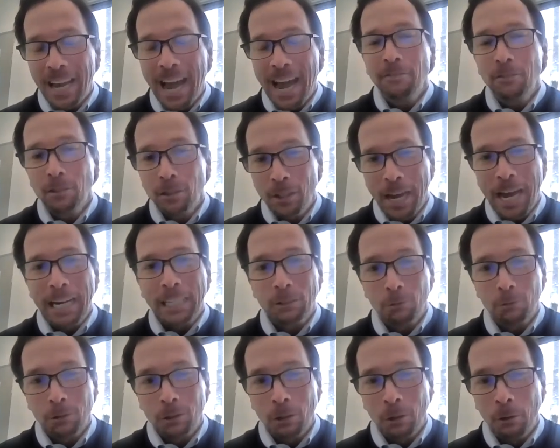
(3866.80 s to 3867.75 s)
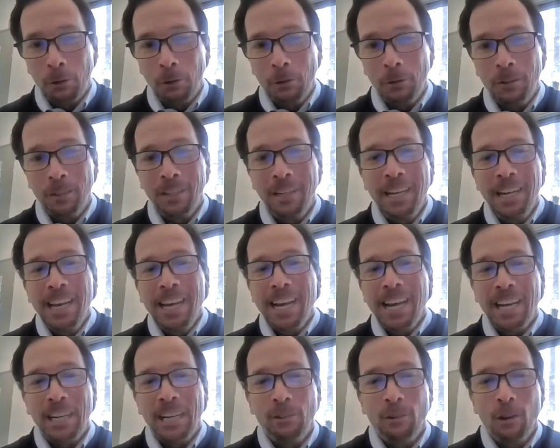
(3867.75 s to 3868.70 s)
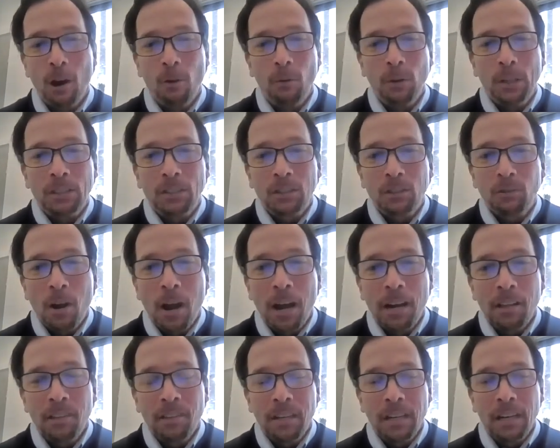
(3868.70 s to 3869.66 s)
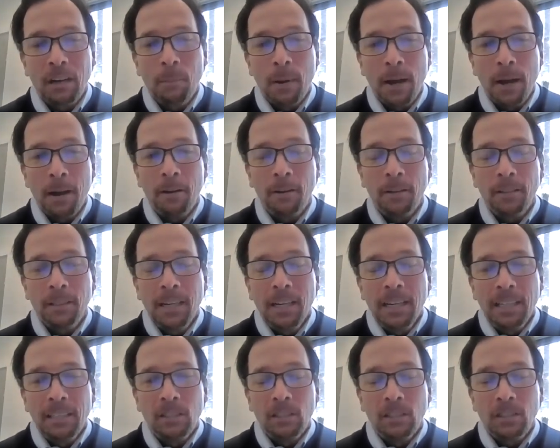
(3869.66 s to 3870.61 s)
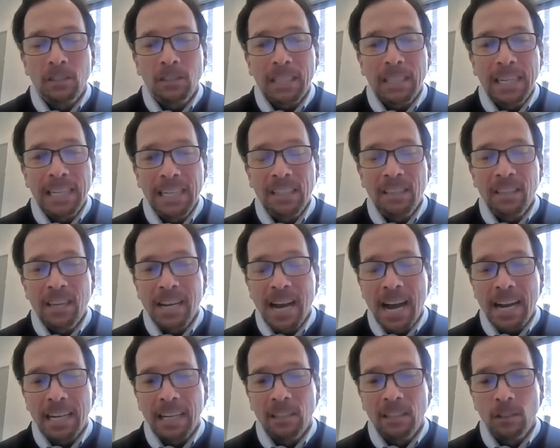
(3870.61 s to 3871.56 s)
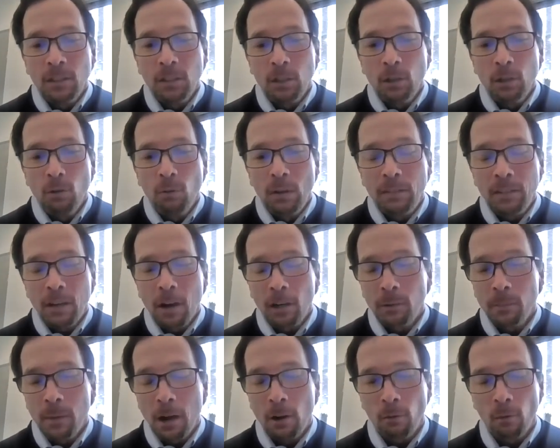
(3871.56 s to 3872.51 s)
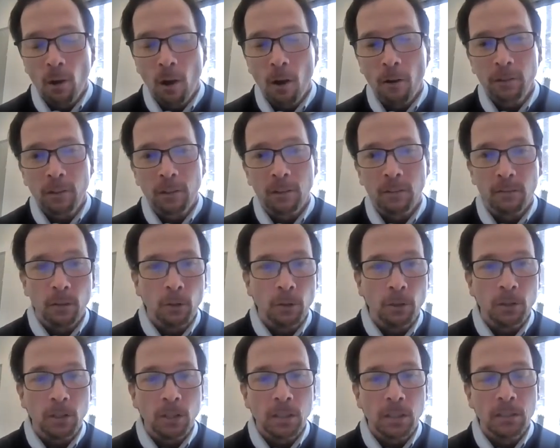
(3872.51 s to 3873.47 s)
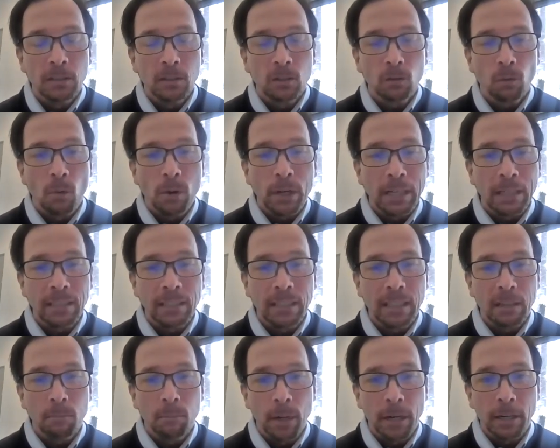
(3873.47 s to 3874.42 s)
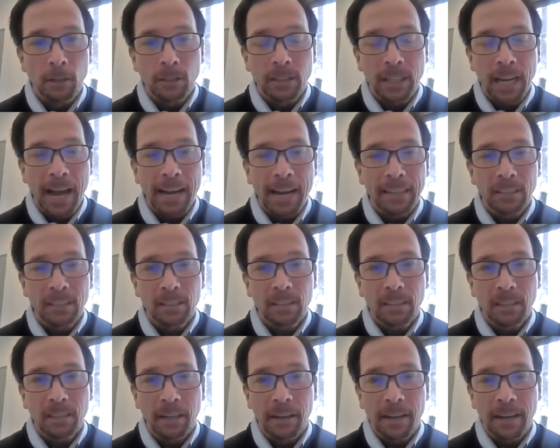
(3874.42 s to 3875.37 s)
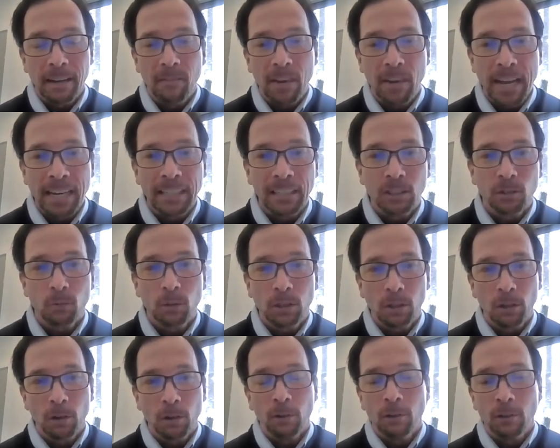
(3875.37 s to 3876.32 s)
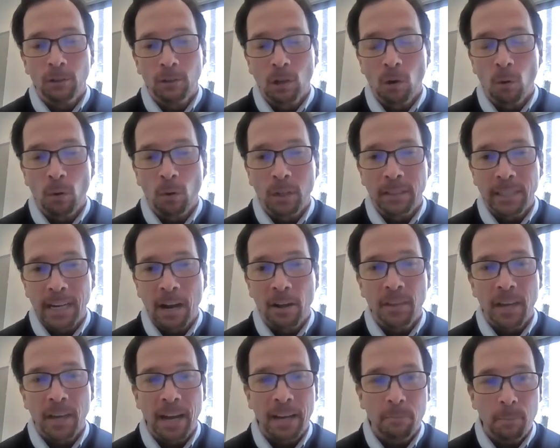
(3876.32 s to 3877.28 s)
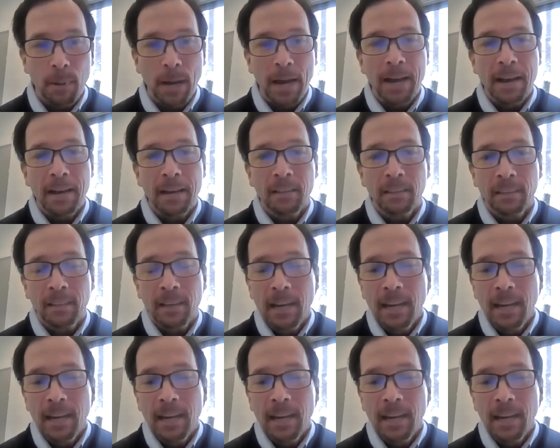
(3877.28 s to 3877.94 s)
after tax return. And you're always trying to think about just anything I can do. We've talked about Roth conversions where we can get better tax advantage returns going down that path,